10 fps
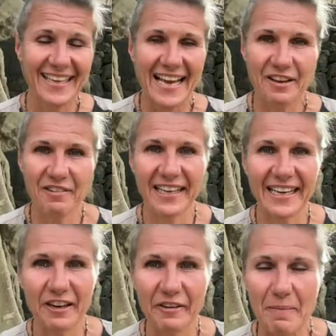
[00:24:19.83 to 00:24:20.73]
You are
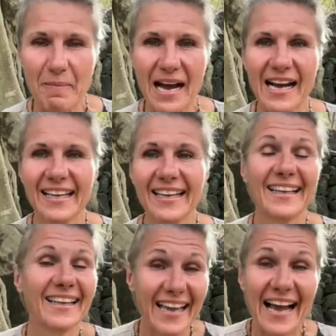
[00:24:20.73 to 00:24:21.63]
like a grandma?
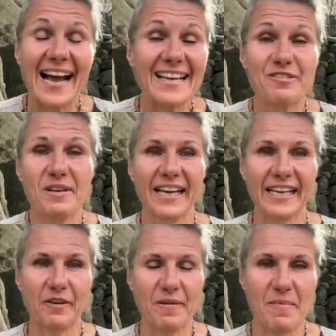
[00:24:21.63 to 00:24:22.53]
Yeah, I do eat
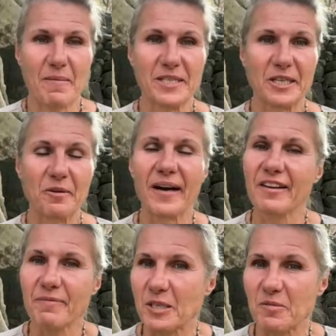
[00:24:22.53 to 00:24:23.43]
like a grandma, but you know what?
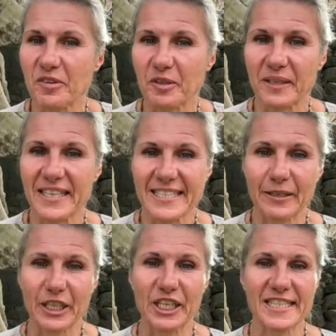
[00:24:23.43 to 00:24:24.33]
It makes you feel really
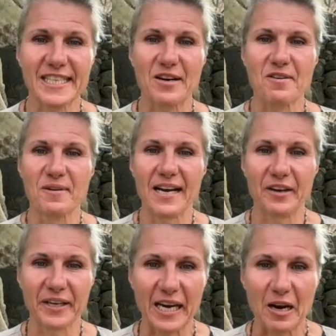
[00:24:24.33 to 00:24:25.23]
darn good. So I
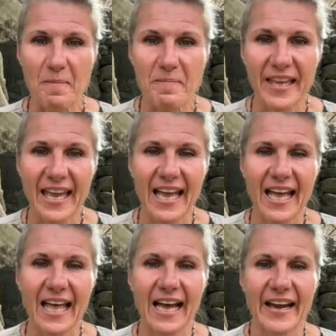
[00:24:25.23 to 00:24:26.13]
don't care.
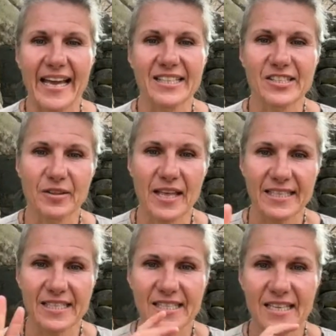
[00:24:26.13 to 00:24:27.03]
All right, so
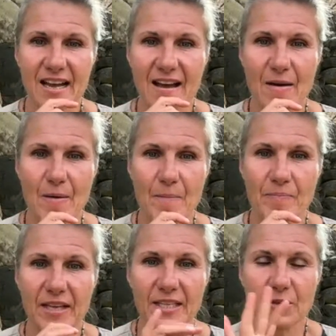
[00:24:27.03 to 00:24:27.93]
that
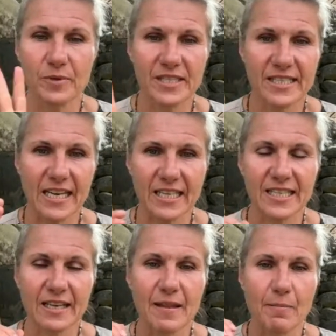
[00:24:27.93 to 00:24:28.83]
was 6.
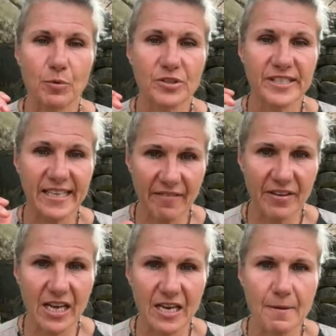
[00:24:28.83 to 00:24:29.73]
Then number
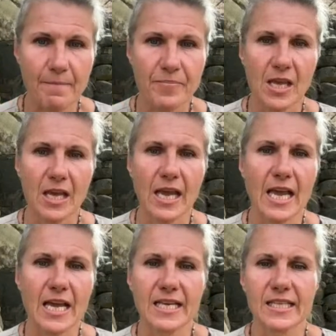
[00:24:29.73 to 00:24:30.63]
7
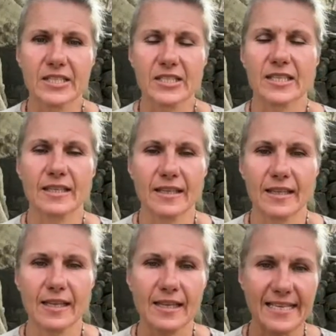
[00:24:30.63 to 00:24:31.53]
is,
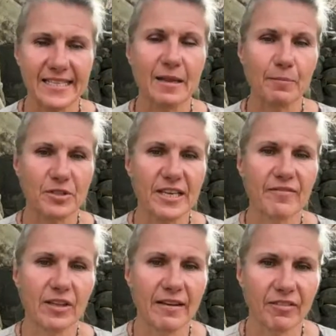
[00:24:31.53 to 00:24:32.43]
lesson number
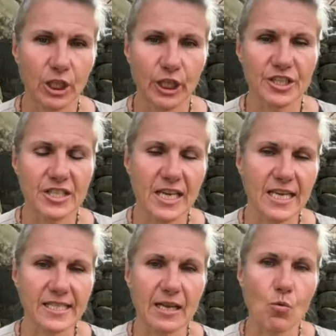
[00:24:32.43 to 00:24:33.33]
7 I've learned
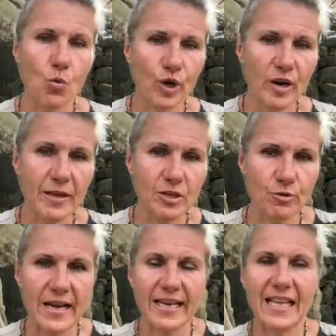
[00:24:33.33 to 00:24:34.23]
is that warm and
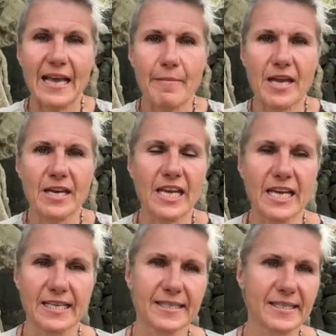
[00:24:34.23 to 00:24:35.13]
dry climate
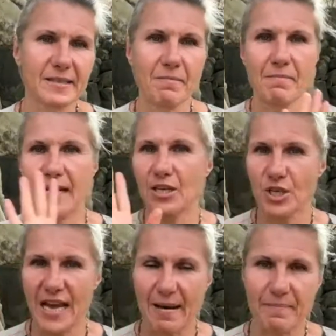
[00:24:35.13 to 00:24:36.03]
is my
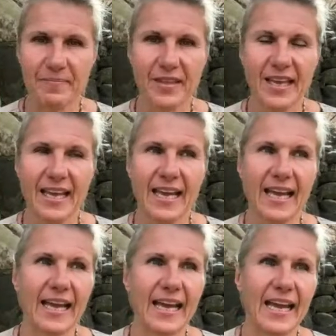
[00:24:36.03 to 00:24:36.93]
jam.
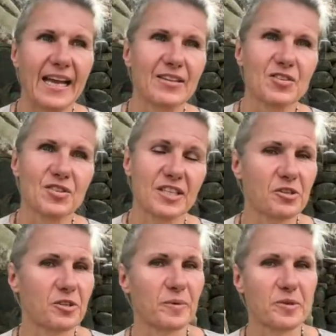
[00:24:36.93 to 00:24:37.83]
And this
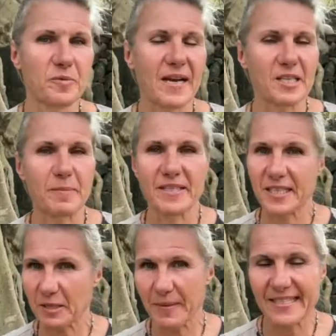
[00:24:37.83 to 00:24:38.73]
is the reason why I spent
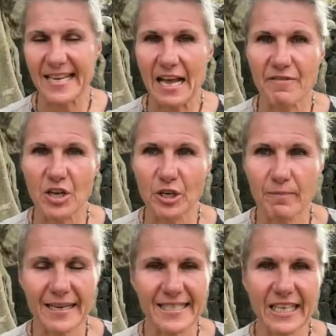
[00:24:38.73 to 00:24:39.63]
6 months out of a year
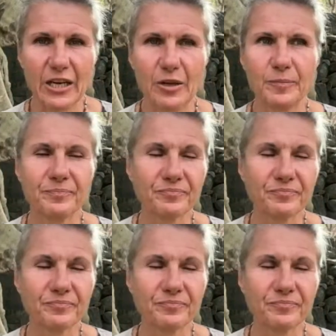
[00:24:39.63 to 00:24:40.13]
in Mexico.